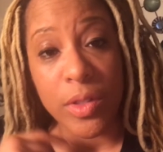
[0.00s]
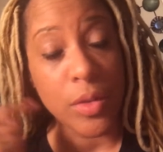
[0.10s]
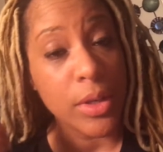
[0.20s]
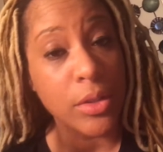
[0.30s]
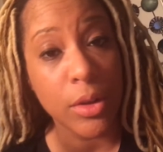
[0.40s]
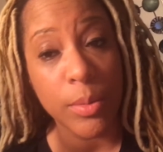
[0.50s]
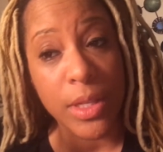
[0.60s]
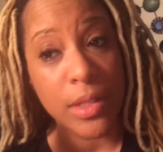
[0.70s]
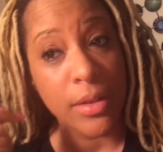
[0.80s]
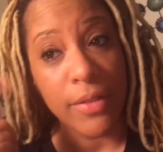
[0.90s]
So I told him
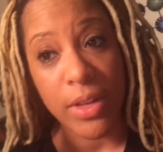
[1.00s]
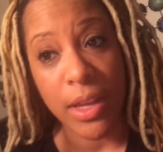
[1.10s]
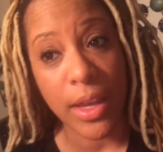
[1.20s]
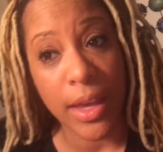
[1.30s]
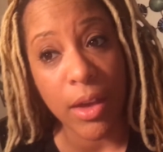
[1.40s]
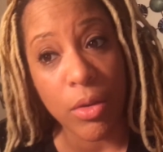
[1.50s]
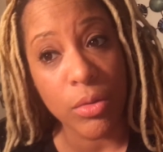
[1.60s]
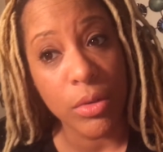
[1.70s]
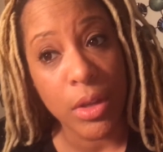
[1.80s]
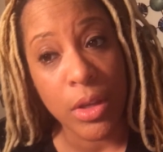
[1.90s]
he's going to have to hang out,